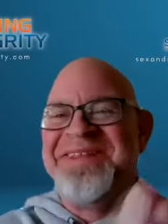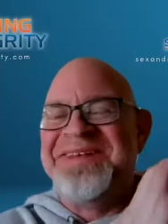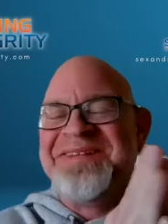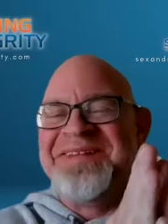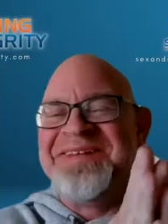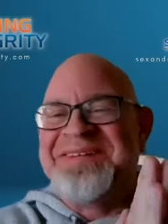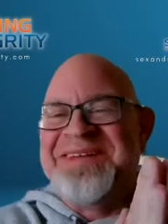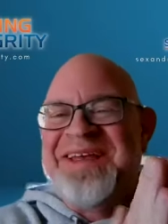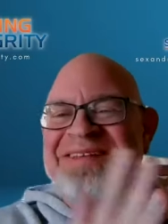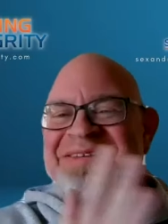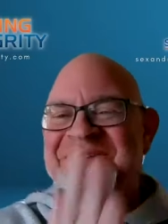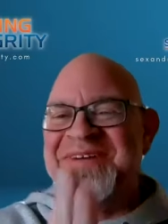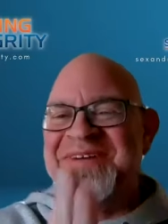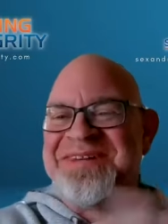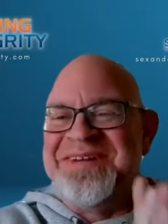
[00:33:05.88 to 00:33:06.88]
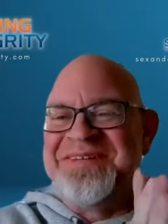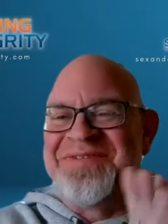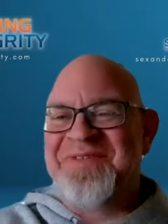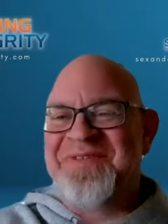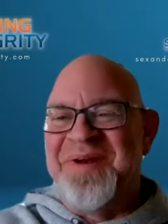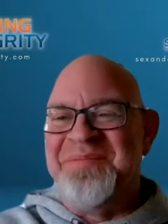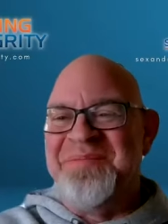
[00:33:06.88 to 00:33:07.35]
th this next question is
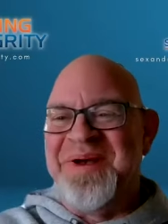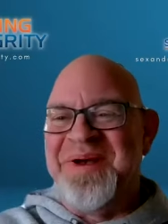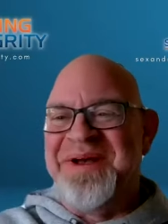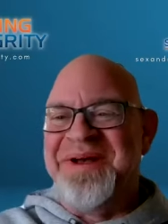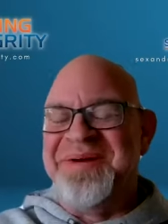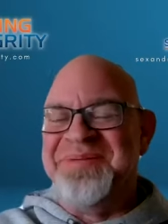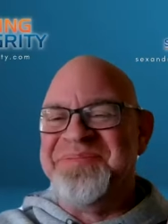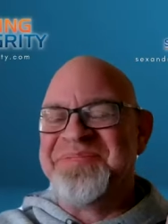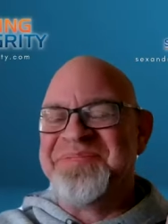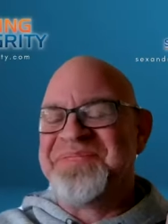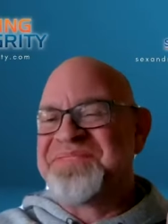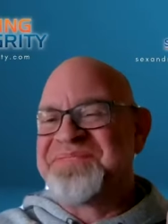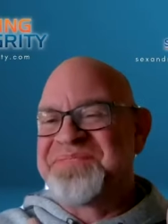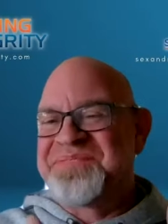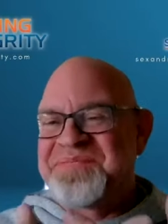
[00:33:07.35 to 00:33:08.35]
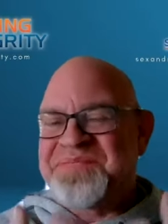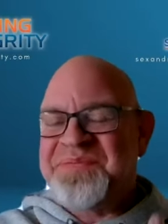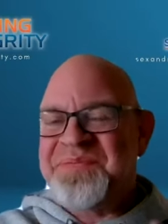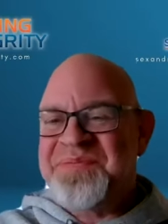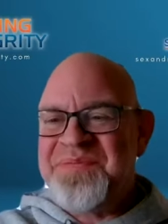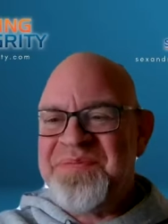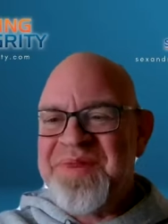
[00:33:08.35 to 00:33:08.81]
from um,
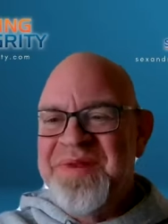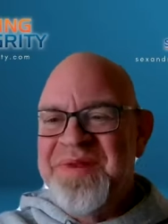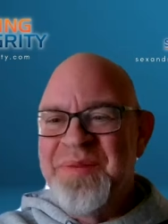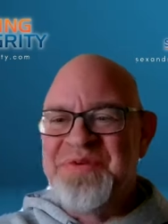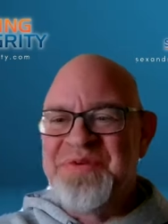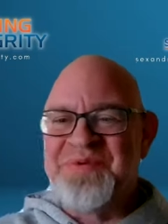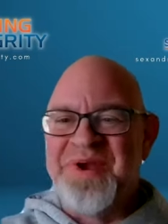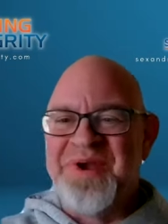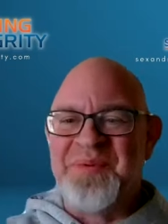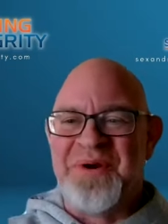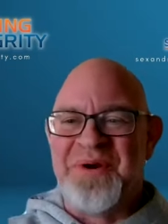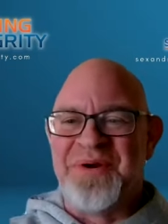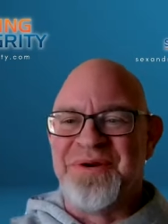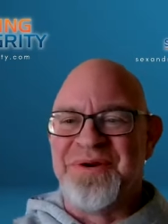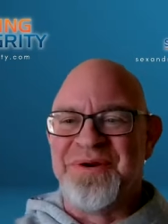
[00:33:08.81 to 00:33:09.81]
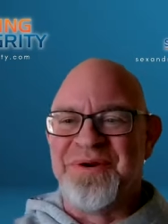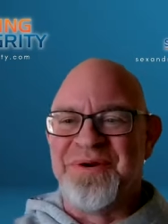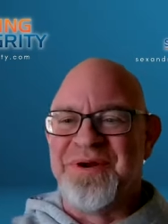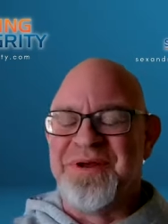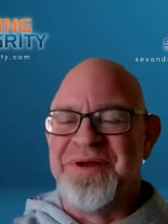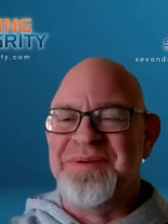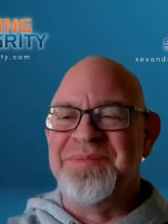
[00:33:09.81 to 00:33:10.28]
the betrayed
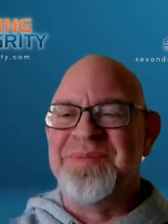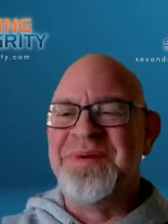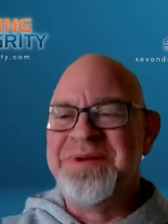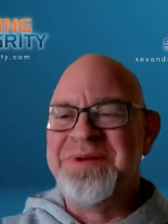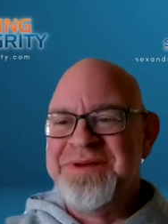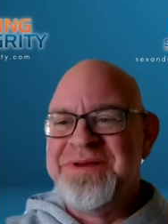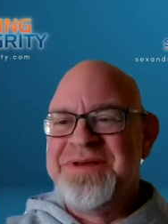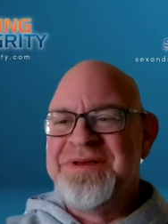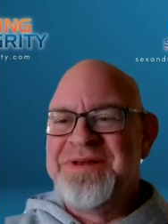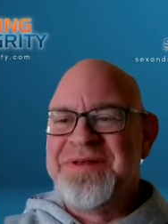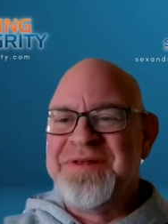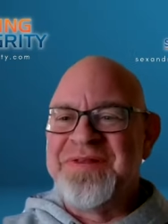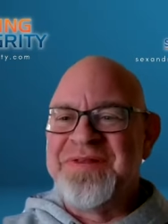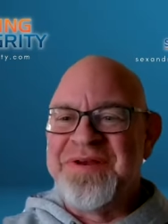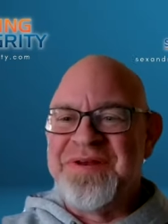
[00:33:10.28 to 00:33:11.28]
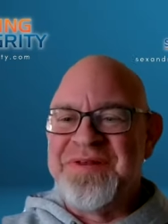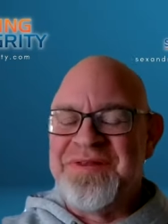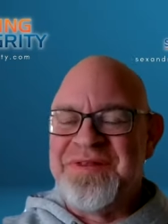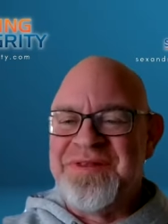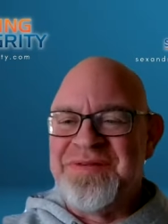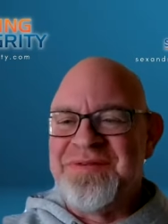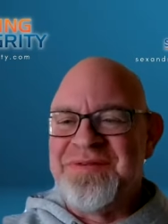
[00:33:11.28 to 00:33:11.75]
partner um, the
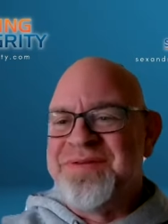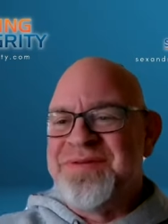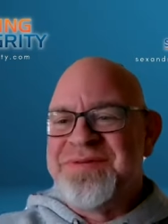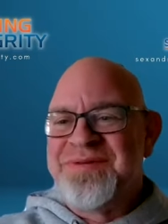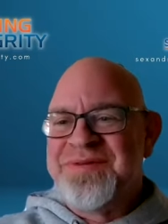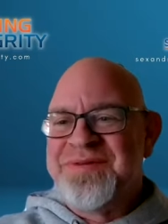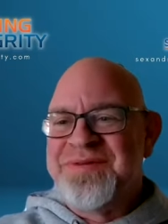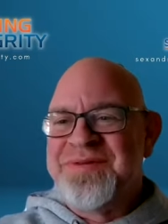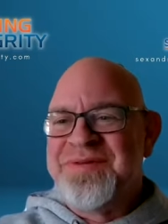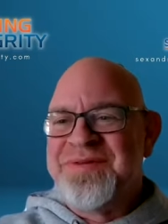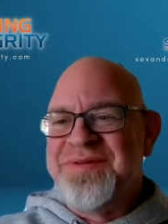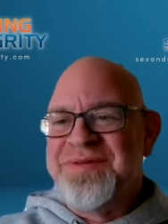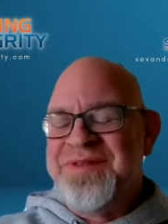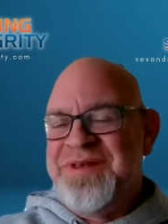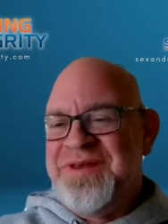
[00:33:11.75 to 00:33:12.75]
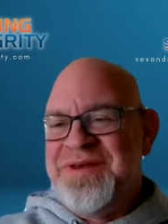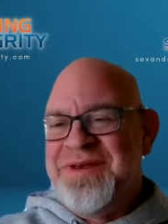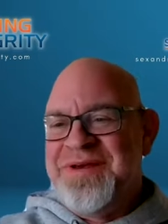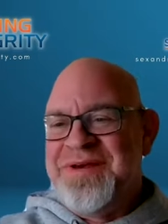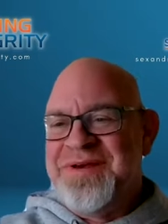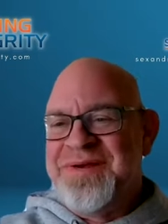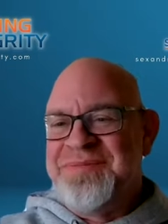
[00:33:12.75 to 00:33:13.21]
the
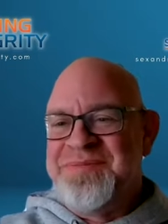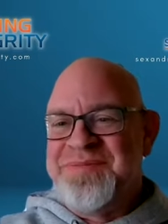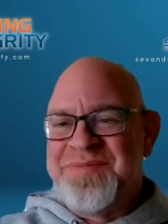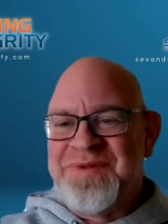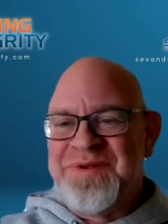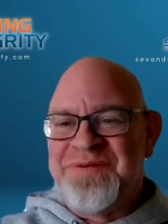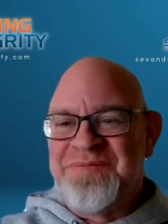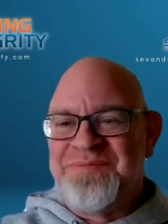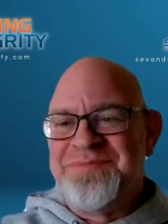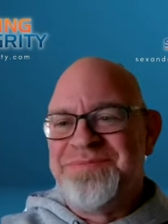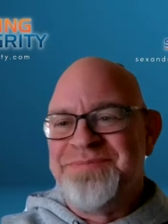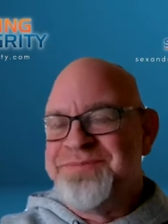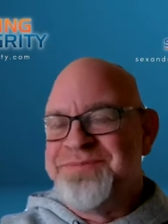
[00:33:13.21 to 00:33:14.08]
the, um, the